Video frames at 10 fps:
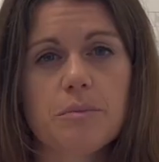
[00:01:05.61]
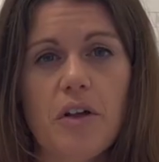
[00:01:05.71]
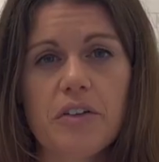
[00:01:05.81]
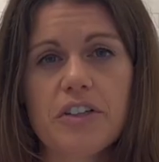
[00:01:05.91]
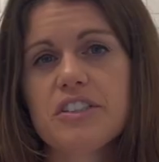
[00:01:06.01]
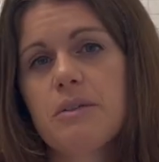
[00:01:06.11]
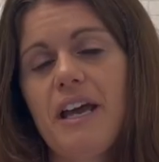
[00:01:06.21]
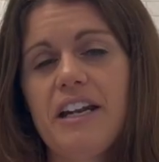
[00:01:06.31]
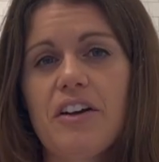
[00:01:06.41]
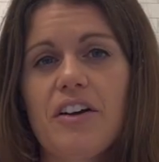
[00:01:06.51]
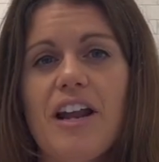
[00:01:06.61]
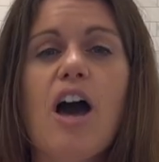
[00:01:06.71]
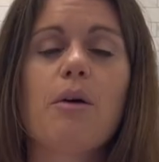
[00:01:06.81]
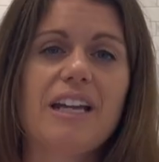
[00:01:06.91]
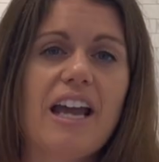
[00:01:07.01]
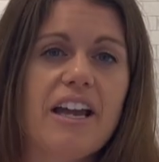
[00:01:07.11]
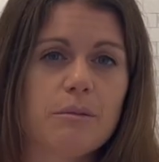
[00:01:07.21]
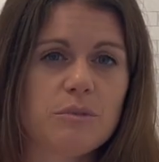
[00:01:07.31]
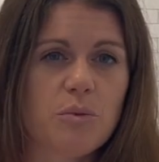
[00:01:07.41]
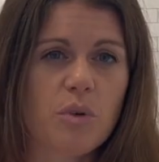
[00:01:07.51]
smaller depending on how many
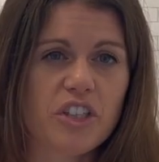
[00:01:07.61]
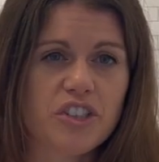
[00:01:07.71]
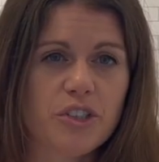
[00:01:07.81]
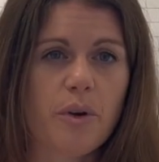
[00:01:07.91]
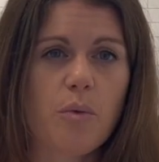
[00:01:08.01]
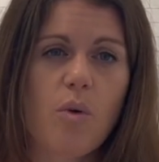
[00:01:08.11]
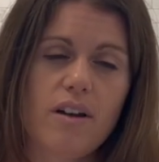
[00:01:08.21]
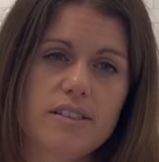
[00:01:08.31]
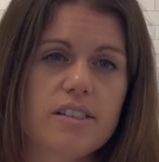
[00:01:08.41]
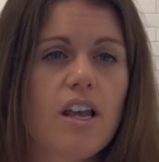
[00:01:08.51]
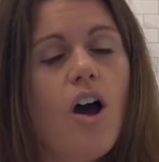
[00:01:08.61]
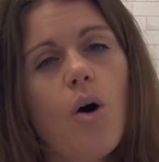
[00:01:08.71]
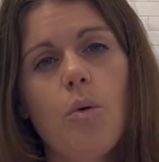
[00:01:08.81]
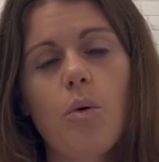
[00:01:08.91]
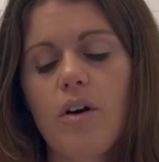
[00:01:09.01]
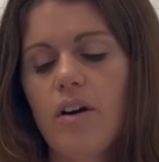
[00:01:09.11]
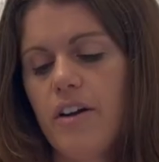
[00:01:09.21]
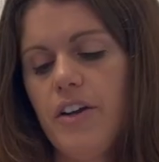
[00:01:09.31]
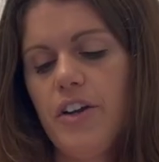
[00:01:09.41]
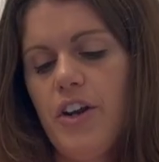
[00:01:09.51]
items you want to do at once, or
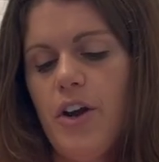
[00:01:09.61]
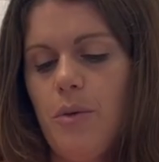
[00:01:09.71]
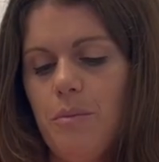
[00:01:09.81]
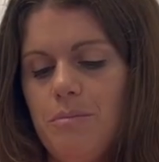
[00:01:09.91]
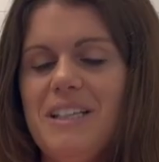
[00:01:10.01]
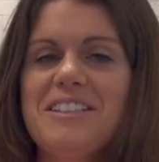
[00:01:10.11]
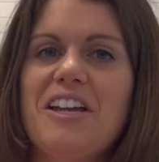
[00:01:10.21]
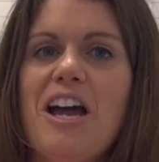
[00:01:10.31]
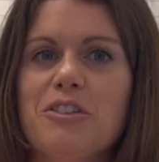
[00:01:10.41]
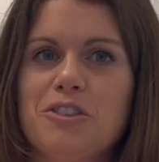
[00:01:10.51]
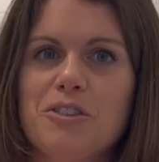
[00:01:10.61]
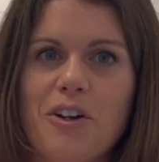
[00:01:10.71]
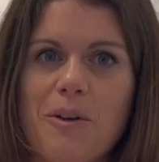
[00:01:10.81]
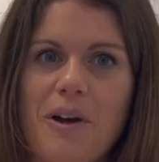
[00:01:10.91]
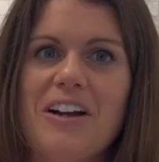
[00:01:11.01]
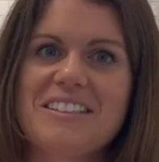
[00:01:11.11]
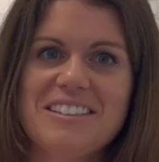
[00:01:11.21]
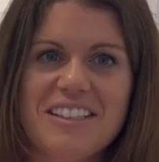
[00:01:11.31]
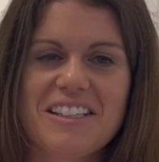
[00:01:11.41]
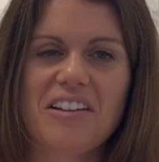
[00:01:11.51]
basically how strong you are, because it
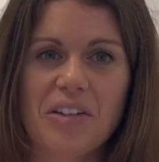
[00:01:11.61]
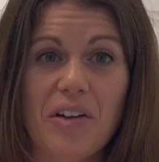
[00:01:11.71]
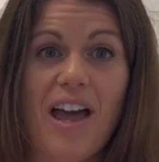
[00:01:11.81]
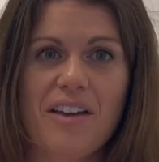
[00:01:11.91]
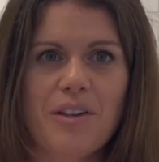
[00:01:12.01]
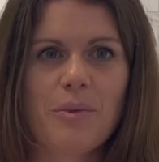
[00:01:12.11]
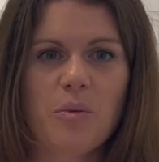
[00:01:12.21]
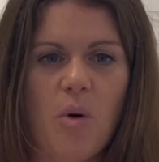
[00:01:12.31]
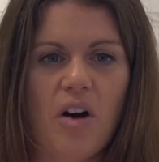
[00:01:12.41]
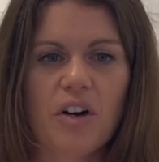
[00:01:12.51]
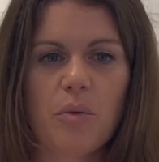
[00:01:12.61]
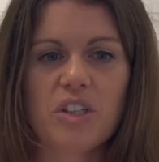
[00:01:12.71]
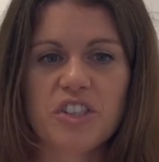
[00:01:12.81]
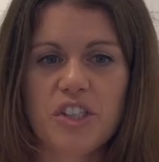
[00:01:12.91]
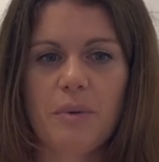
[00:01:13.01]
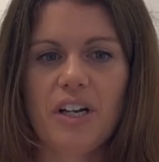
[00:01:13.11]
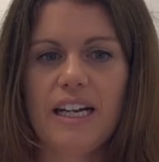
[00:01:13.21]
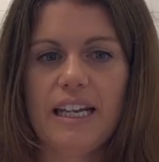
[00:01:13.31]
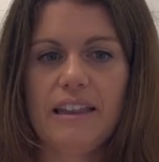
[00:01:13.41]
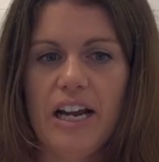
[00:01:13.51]
does get a little heavy with water once you put
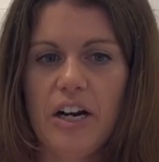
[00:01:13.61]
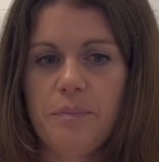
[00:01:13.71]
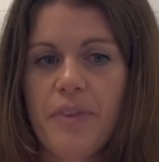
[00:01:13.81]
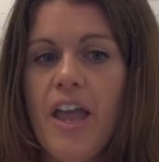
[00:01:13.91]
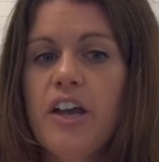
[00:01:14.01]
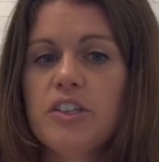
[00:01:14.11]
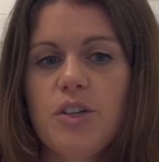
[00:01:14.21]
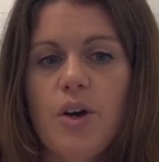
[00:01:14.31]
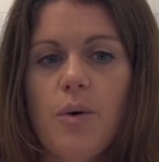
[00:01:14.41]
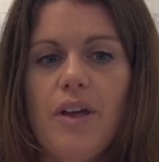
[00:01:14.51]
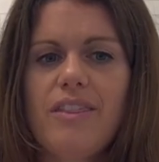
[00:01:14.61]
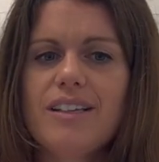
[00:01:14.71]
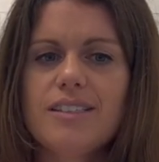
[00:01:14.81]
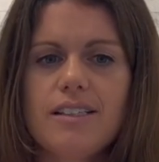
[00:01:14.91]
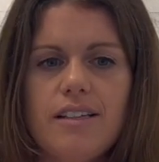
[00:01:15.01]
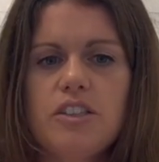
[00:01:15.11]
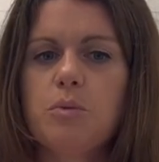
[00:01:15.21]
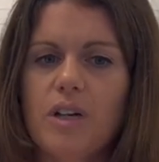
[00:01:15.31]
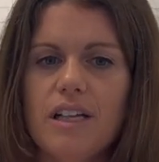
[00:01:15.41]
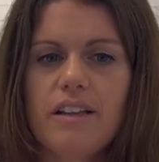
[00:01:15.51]
it in there. So this is a
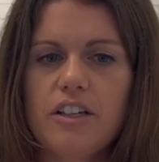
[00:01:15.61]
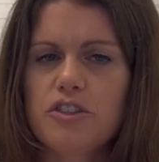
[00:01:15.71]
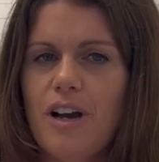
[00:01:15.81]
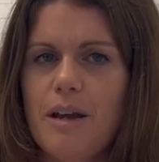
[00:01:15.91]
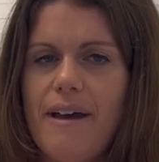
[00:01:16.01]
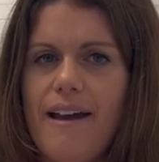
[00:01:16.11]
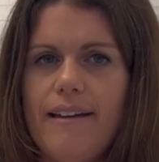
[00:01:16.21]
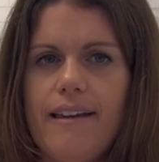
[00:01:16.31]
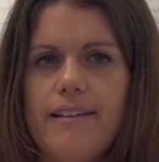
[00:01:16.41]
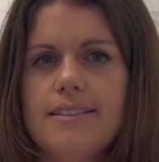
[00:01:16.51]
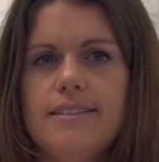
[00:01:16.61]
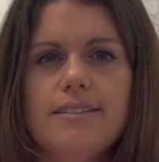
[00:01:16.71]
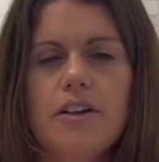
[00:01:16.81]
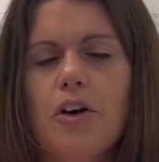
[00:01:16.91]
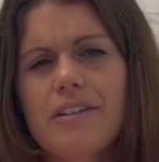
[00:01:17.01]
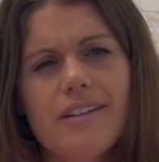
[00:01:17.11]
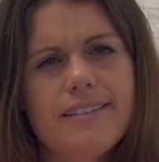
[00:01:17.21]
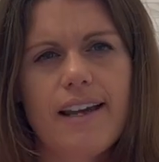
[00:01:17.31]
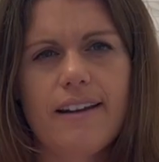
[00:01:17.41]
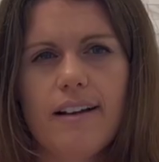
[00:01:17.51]
20-liter dry bag. It's currently
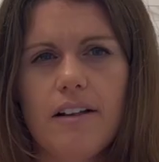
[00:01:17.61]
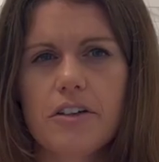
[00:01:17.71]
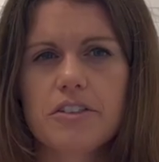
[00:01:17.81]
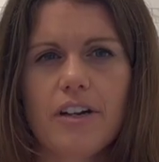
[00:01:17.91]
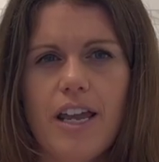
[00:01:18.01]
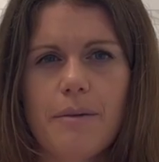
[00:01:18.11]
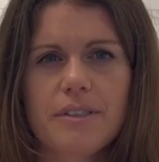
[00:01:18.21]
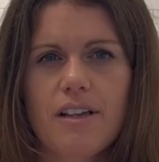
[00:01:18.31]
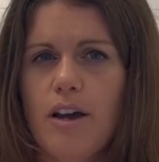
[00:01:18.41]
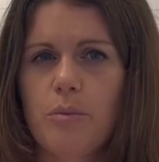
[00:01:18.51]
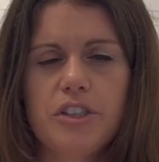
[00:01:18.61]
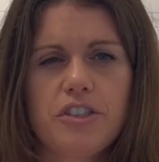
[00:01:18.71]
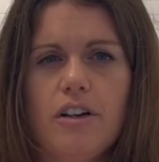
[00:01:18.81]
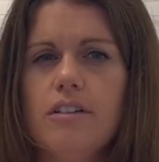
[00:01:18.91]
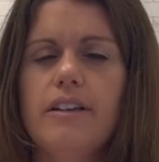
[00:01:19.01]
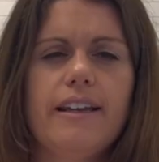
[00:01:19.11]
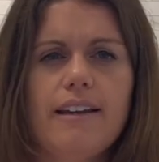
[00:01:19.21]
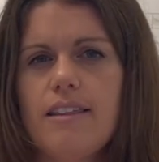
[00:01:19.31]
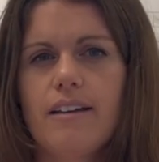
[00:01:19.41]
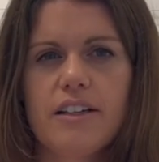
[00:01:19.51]
$10 on Amazon, which I'll link
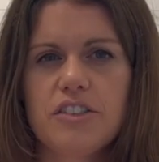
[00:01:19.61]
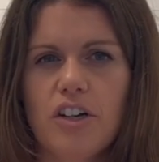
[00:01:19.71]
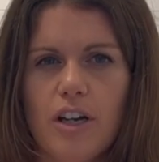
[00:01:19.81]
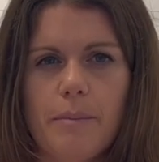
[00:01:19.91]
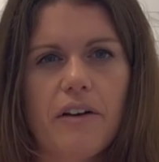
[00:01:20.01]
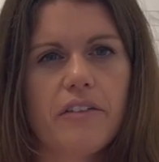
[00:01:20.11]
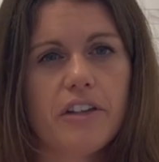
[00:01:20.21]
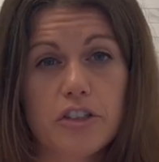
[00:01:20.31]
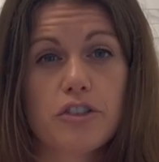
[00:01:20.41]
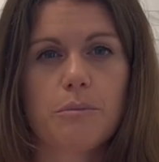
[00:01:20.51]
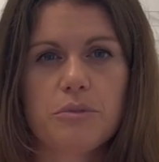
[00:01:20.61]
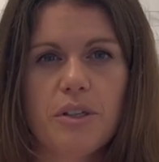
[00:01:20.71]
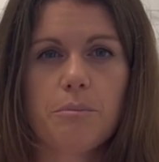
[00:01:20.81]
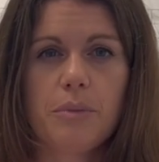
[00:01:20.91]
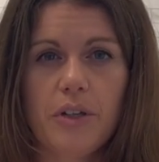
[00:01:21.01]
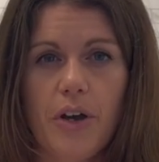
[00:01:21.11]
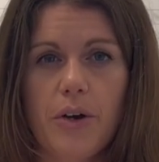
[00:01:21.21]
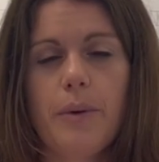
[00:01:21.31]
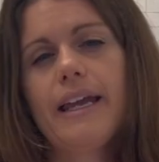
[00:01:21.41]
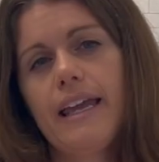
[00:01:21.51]
anything I talk about in the description
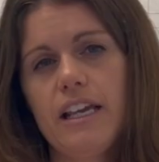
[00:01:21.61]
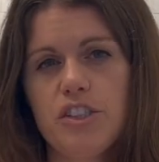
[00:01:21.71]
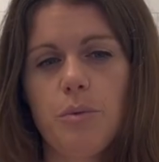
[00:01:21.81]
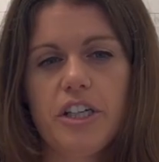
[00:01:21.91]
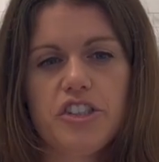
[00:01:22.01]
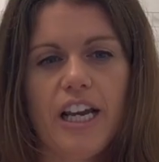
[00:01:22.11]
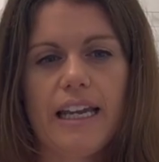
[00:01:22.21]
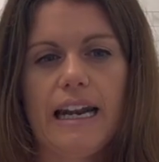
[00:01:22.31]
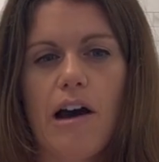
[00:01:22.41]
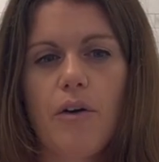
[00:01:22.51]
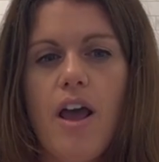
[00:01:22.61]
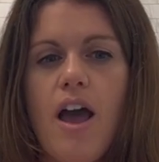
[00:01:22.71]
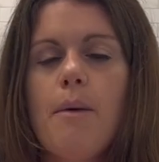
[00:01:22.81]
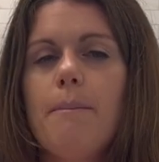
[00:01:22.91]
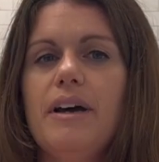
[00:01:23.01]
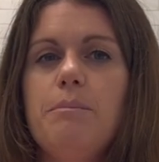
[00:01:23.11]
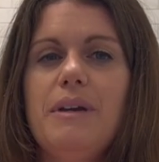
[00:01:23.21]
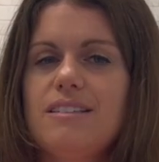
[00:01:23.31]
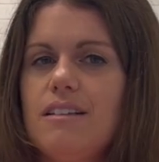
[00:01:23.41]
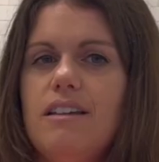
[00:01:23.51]
below in case you want to check it out. But
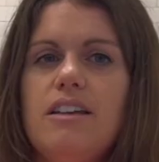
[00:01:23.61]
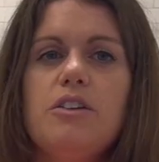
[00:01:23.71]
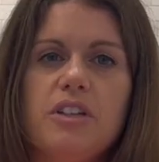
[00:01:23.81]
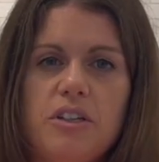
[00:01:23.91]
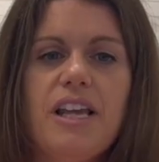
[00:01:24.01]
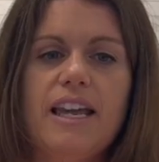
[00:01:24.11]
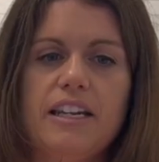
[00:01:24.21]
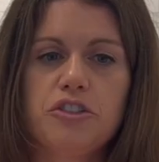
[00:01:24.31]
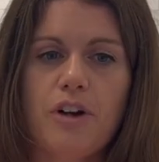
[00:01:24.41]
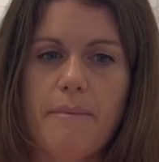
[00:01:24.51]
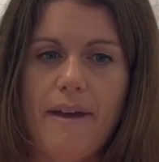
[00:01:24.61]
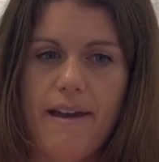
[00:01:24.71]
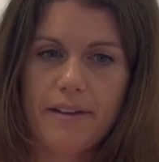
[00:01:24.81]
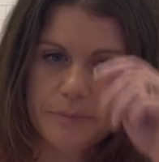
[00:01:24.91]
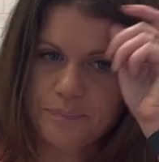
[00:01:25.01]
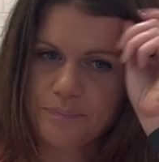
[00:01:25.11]
basically, you can use any dry bag.